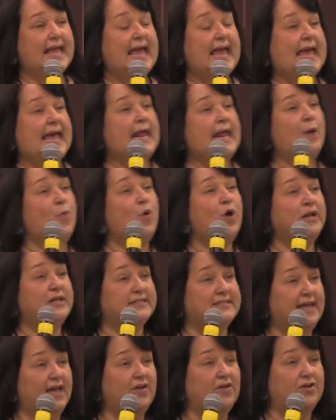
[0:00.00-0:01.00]
And I want
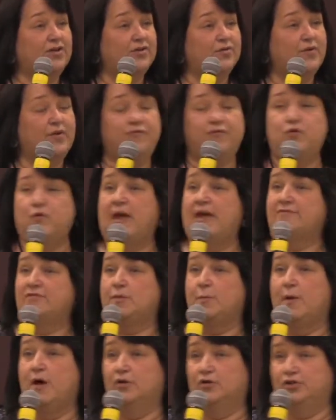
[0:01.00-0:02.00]
to tell you, if you have
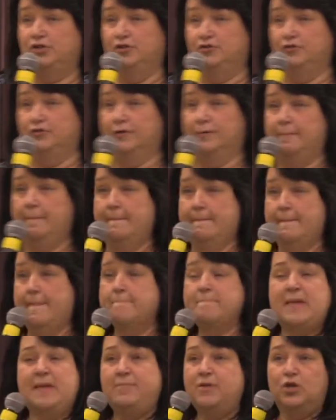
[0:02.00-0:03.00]
small children,
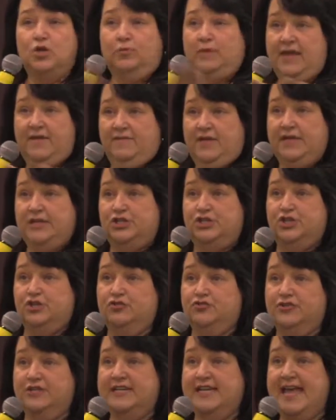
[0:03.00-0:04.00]
maybe you don't have any
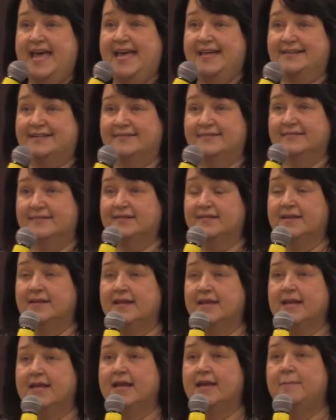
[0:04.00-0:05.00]
children yet,
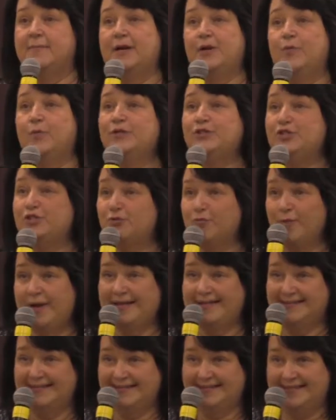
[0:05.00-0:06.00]
but I want you to
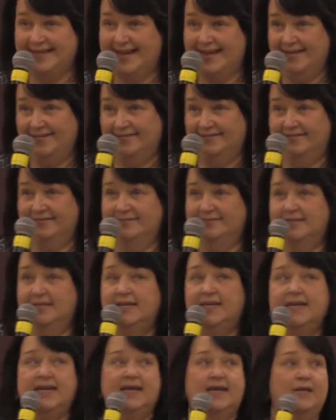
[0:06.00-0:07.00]
write this down.
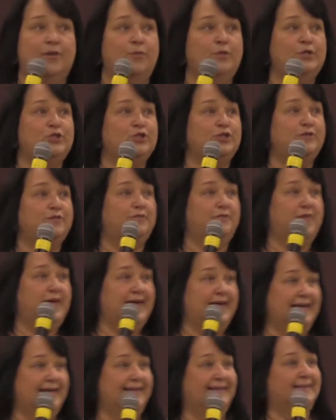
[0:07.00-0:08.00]
And I want you to
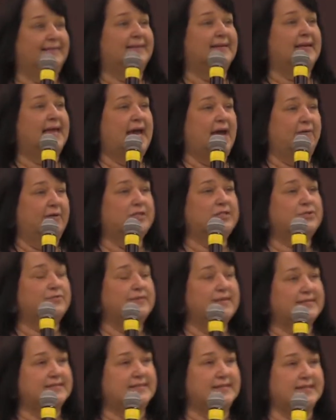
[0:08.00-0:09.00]
find the
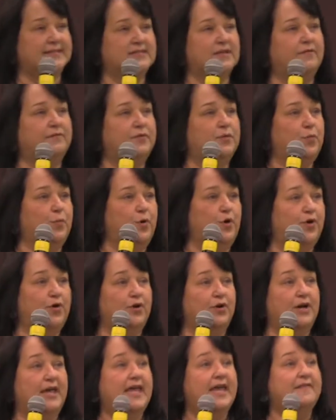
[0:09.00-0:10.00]
characteristics of the
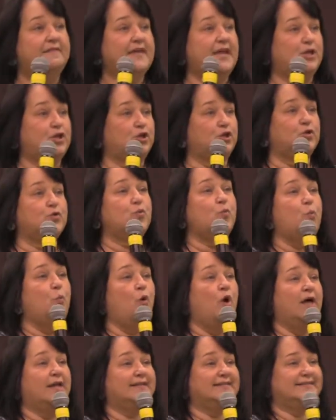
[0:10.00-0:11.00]
word that you
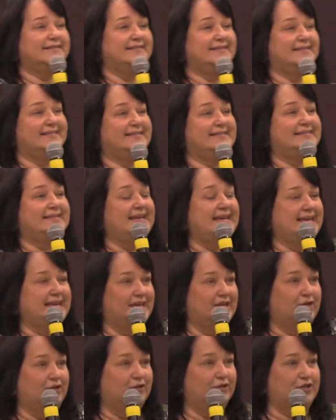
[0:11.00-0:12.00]
want to see
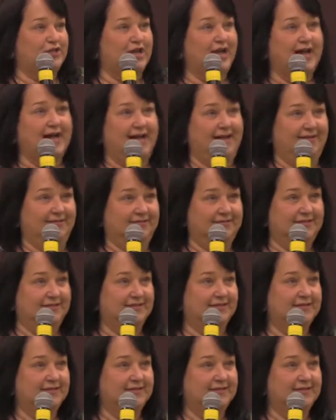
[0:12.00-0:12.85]
in your child